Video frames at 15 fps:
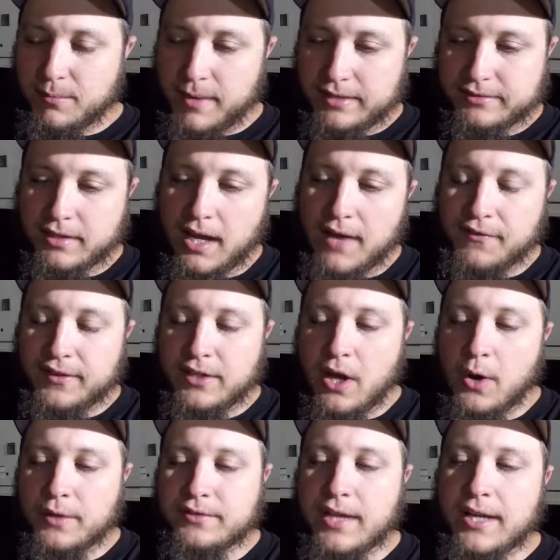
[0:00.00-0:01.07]
my stuff. And
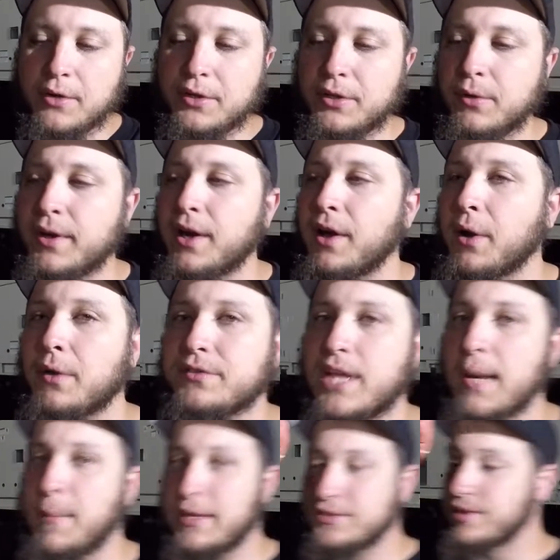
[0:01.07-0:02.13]
no, it's not on the grill. I'm going to
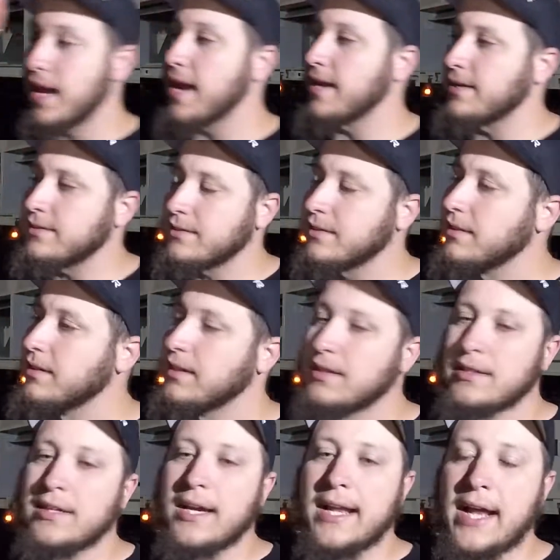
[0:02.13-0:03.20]
take my steaks
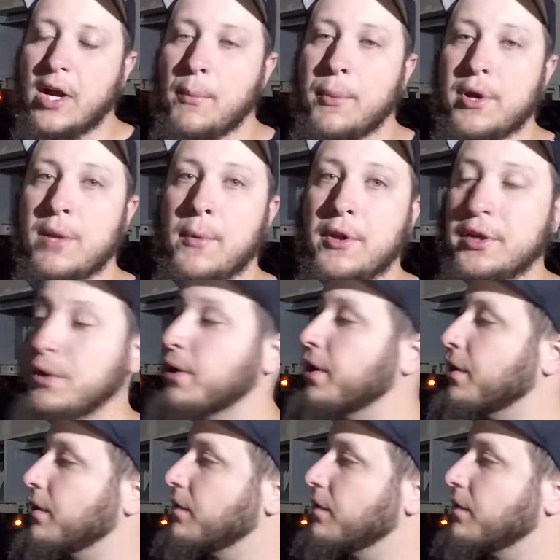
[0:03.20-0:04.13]
and I'm going to put them on the grill.